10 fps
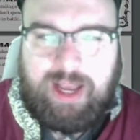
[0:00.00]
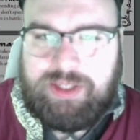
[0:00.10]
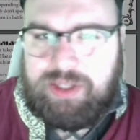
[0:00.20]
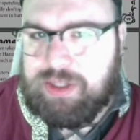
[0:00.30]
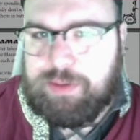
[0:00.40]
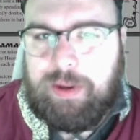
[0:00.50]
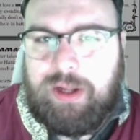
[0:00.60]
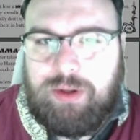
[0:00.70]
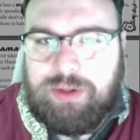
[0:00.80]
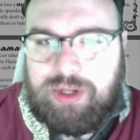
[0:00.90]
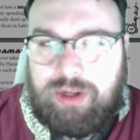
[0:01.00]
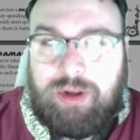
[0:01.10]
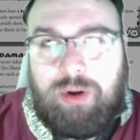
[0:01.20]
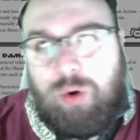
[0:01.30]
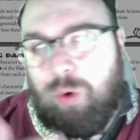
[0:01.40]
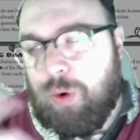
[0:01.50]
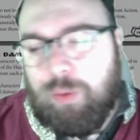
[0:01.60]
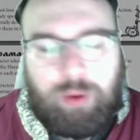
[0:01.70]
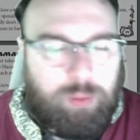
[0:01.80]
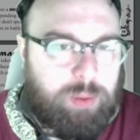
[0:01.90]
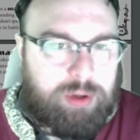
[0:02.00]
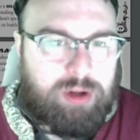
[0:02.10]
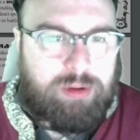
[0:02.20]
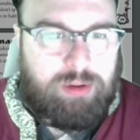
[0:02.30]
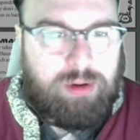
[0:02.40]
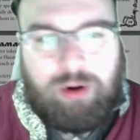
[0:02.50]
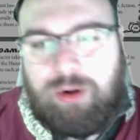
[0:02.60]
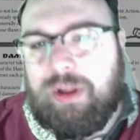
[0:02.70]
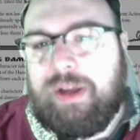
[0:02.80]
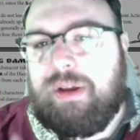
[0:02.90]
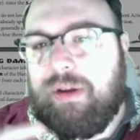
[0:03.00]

casting spells, or what we would could call like